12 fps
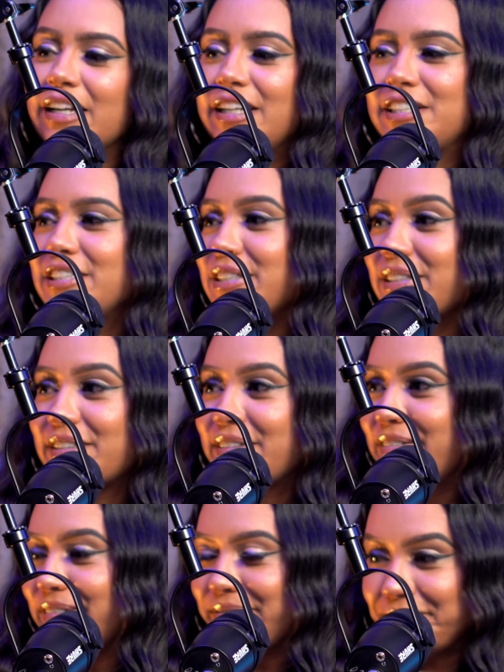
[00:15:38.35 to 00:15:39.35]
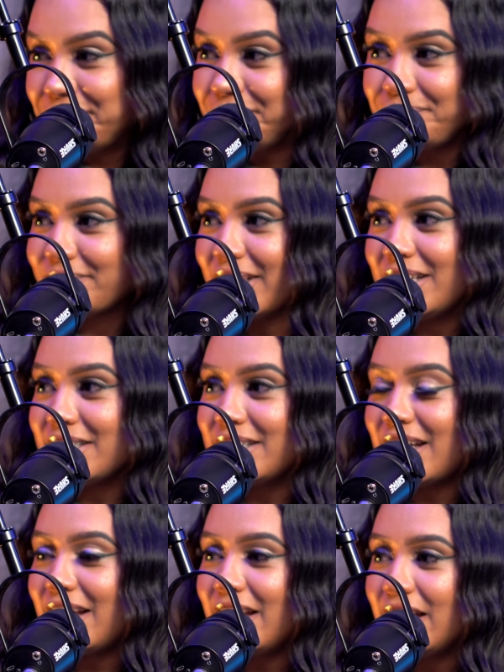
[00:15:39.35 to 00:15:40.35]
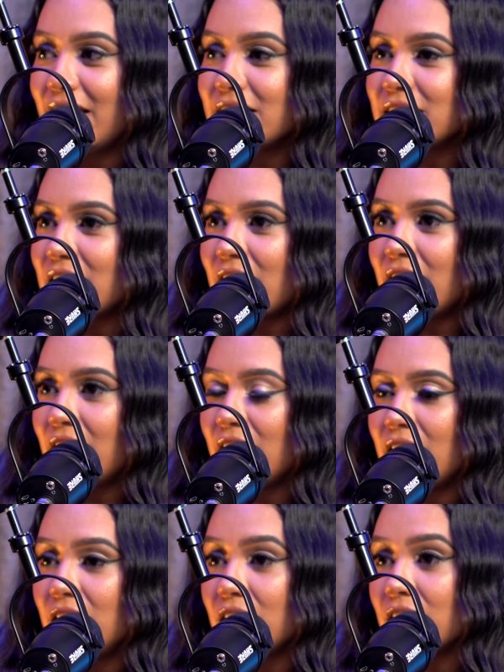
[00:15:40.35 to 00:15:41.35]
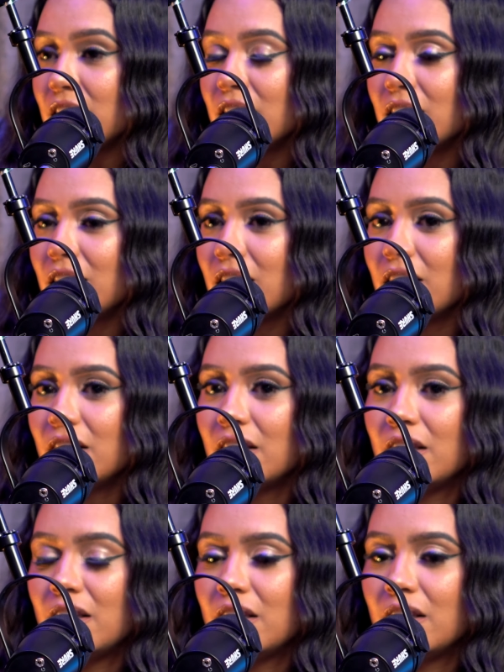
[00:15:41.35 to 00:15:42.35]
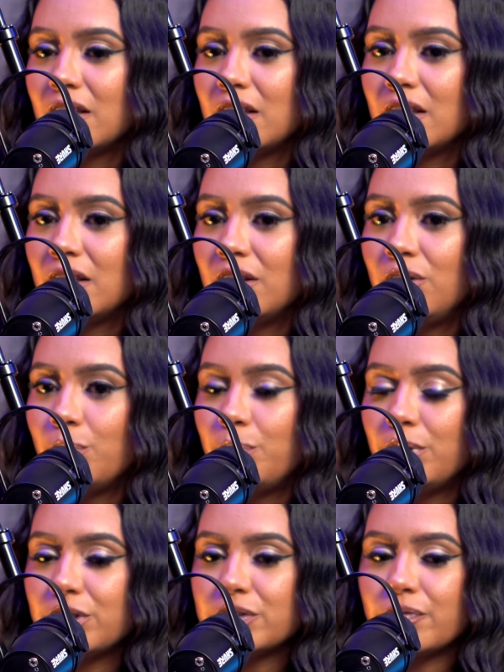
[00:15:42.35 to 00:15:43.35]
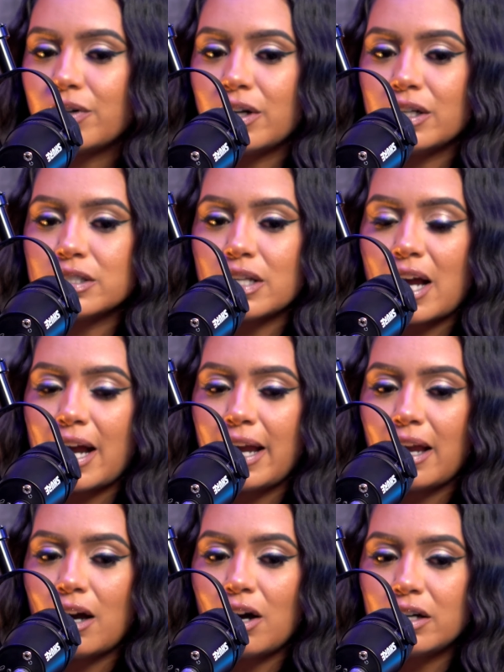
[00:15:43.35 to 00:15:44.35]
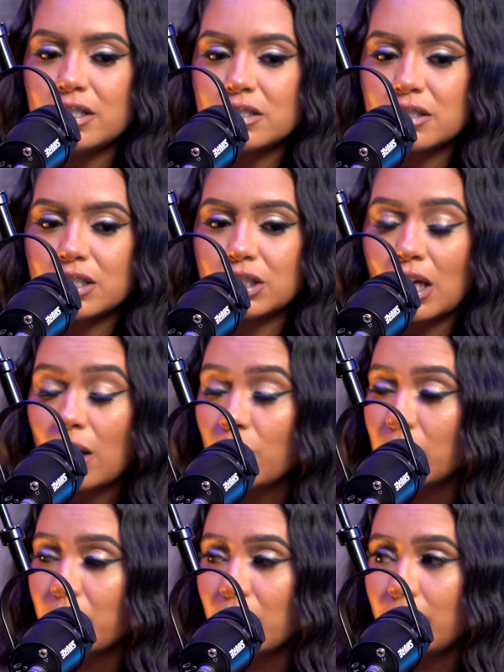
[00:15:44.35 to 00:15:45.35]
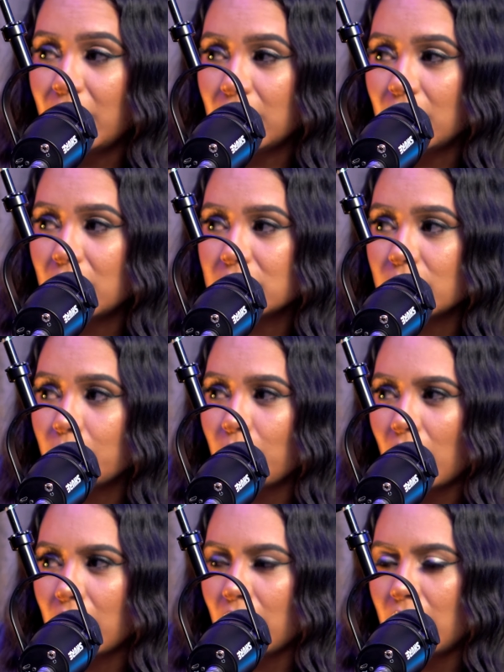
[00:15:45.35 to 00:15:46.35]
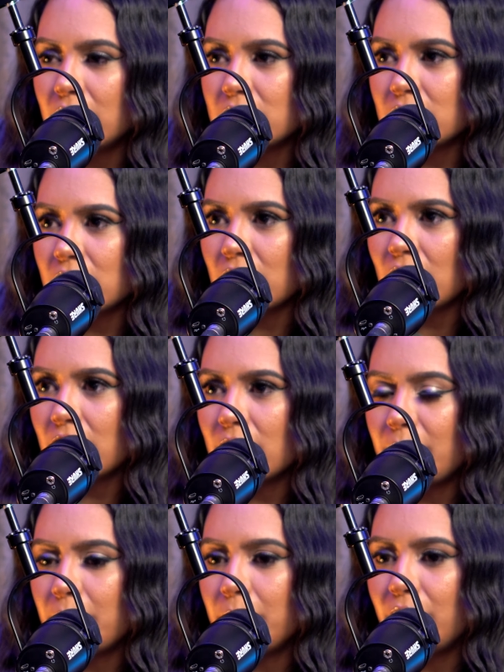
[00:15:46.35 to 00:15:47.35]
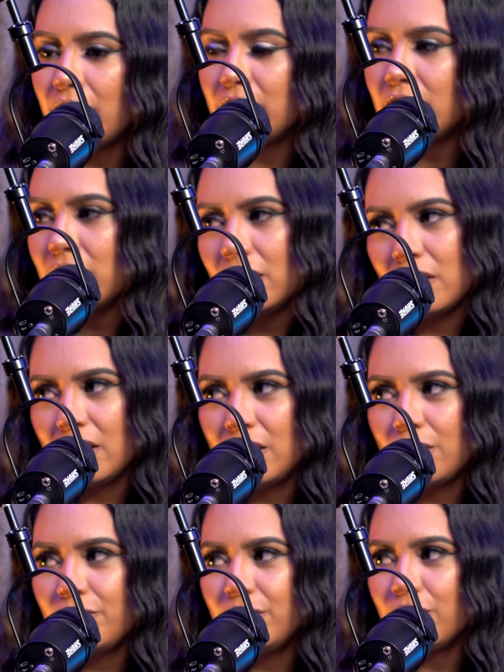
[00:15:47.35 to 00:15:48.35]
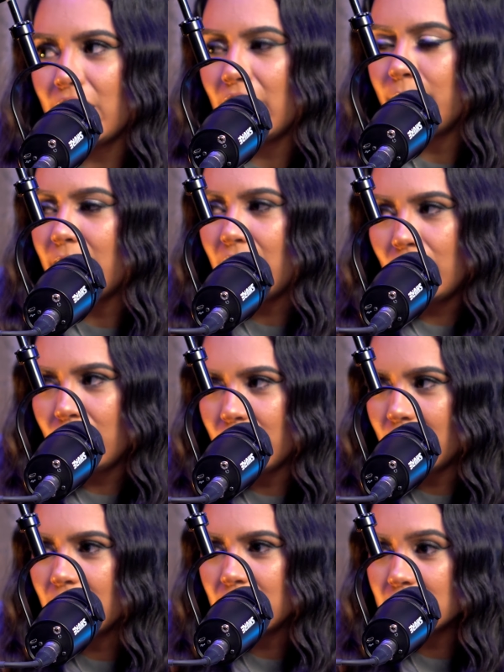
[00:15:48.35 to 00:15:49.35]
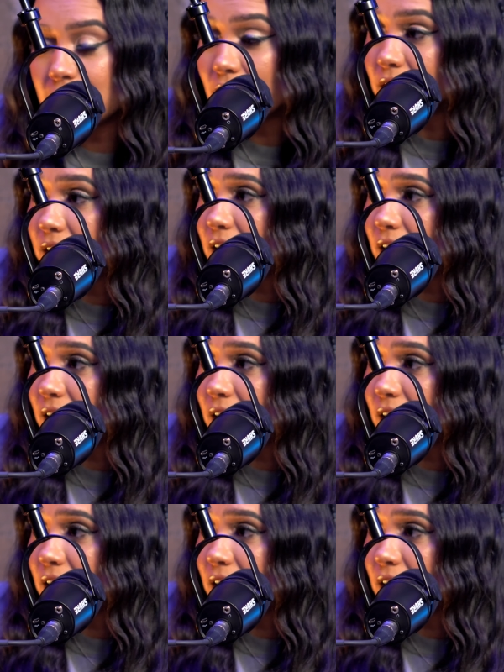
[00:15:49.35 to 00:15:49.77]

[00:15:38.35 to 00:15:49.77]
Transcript: it just, it's not in the books for us. I honestly thought we were making some progress, but then the interview came out, and he said